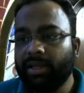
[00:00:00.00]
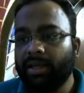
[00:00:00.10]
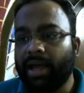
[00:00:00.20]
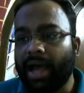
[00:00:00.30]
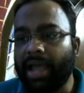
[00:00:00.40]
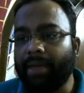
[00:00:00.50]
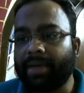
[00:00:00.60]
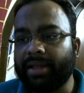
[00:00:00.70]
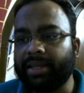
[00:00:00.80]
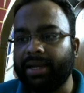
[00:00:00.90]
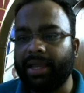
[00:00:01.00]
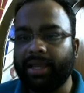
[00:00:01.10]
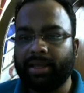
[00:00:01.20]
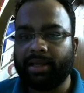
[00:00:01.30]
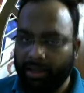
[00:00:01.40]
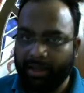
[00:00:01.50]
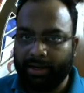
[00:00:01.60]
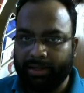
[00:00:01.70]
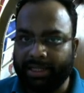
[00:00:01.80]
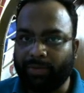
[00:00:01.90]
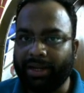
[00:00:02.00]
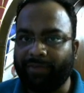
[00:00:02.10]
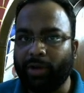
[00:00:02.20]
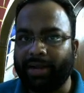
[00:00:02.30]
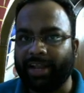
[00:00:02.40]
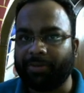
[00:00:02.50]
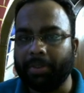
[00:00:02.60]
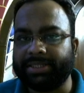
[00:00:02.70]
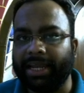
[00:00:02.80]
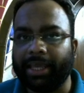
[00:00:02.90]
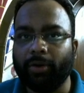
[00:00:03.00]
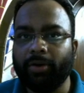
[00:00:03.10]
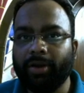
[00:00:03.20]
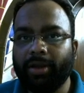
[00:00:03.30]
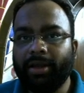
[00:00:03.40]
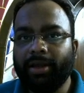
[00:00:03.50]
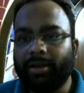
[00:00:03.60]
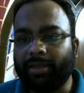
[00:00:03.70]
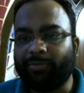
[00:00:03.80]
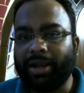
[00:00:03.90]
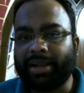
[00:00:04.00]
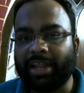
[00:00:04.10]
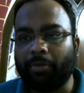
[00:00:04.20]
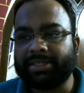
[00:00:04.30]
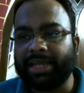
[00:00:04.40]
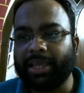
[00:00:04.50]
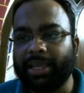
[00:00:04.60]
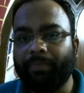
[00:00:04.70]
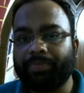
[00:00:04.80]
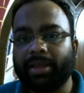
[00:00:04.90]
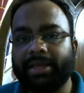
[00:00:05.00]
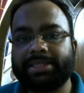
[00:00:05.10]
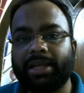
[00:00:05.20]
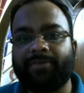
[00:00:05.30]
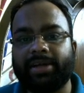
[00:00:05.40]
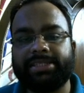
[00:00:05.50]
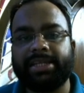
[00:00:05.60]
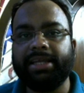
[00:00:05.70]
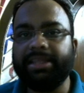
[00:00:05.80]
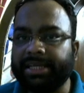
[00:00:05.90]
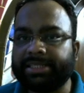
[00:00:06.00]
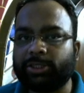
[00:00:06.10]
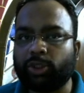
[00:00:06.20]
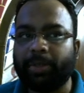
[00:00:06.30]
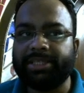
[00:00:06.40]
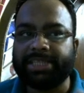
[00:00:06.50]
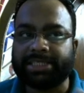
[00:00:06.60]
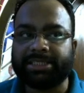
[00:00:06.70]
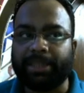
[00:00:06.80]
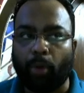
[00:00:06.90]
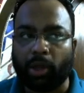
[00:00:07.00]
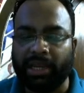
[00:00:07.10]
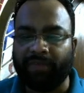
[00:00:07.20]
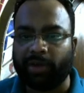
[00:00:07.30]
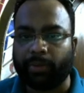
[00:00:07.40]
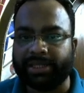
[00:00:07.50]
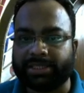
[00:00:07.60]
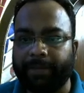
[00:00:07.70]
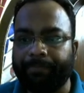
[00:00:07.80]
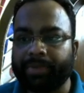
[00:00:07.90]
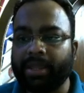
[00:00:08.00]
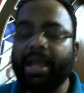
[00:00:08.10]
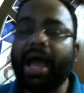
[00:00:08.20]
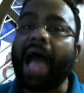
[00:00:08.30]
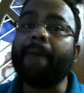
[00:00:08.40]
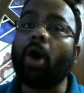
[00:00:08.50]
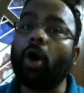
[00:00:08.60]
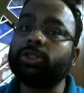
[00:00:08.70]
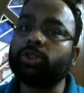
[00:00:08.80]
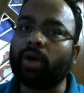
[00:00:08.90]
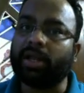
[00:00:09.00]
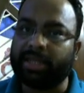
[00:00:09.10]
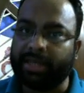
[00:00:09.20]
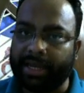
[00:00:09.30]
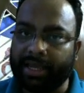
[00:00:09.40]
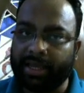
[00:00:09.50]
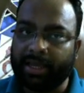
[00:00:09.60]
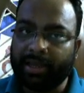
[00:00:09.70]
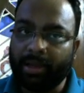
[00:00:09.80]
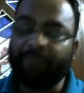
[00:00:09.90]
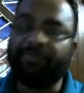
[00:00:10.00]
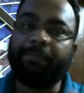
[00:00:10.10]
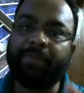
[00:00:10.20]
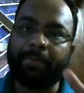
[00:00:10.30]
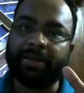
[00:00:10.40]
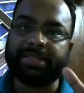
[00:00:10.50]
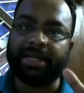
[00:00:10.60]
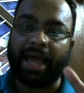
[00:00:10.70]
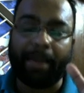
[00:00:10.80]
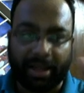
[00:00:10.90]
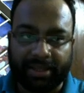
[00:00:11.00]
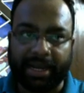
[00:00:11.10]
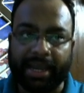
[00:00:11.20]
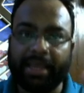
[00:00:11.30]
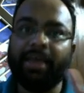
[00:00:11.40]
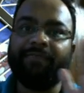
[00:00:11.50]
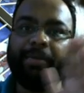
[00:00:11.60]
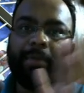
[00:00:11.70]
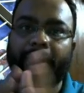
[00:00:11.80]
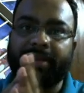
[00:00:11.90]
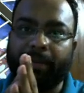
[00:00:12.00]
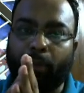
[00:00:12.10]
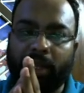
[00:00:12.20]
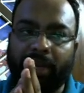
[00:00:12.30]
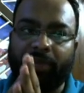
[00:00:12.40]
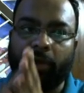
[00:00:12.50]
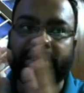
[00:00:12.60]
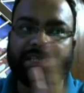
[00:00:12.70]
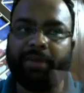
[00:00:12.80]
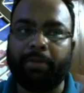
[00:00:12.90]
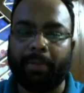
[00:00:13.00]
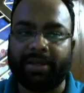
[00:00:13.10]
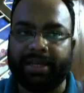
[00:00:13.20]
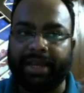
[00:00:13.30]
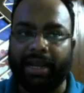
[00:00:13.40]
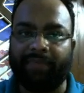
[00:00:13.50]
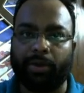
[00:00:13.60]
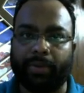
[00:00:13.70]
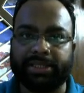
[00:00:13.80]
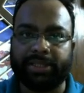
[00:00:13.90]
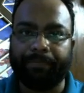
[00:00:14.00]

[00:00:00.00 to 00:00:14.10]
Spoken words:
I am considering, this is what the Fourier transform is telling you. The Fourier transform is telling you, instead of considering this to be just the positive frequency, I am also considering 50%, I'm considering 50% positive frequency, 50% negative frequency.